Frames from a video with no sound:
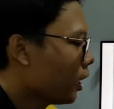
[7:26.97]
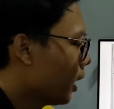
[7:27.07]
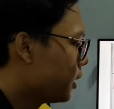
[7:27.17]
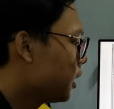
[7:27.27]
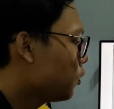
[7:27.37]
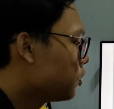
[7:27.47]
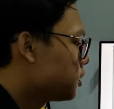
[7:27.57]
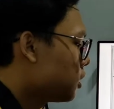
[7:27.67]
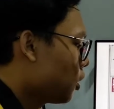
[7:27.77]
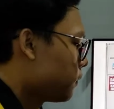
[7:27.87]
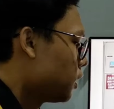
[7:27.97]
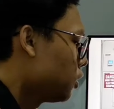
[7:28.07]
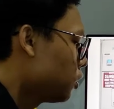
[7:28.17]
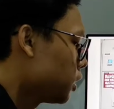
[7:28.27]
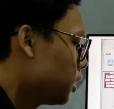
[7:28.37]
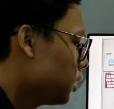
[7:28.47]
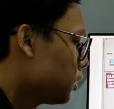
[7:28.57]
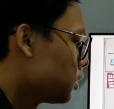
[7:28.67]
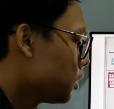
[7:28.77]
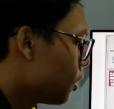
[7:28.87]
and then we turn off the load here,
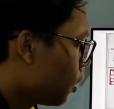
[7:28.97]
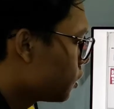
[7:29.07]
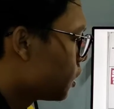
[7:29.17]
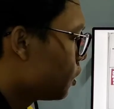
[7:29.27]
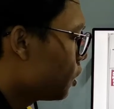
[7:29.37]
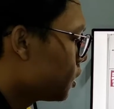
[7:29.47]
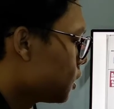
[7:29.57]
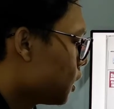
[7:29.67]
all the load,